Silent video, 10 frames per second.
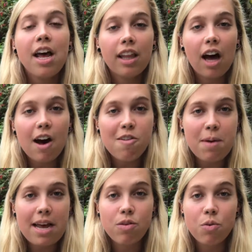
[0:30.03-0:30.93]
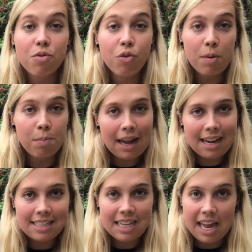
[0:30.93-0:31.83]
that I've made to avoid
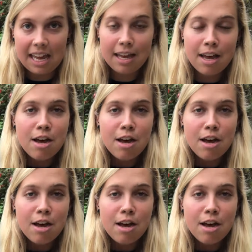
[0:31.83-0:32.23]
plastic.